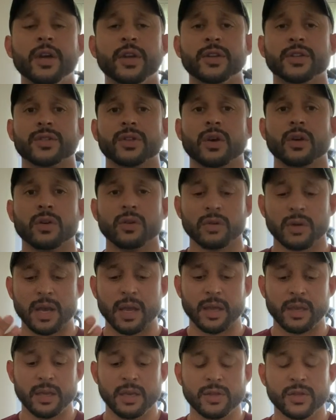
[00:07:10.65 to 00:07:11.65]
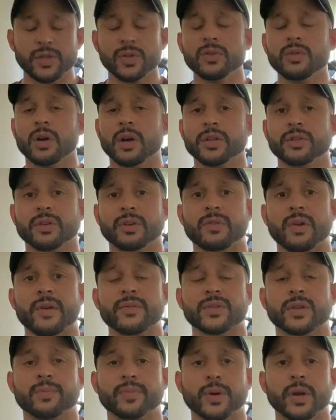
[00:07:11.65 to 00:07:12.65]
So I eat 200
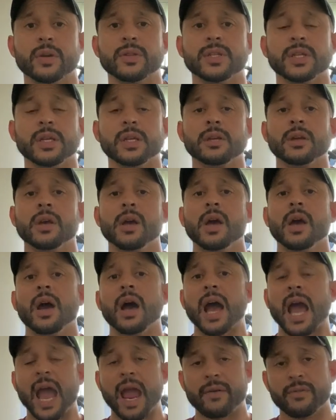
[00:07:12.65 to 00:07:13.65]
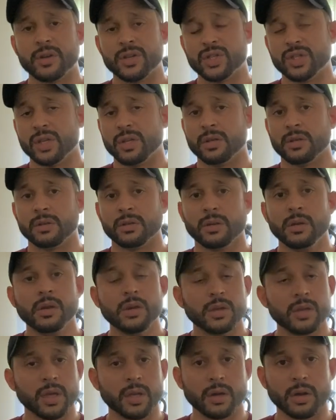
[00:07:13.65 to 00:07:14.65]
grams of protein, averaging,
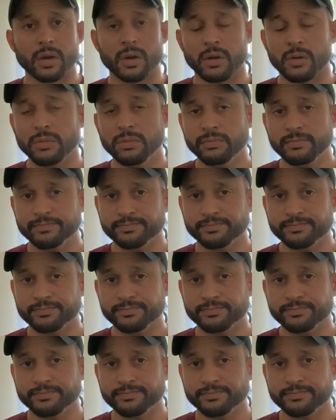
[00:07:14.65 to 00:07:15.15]
you know,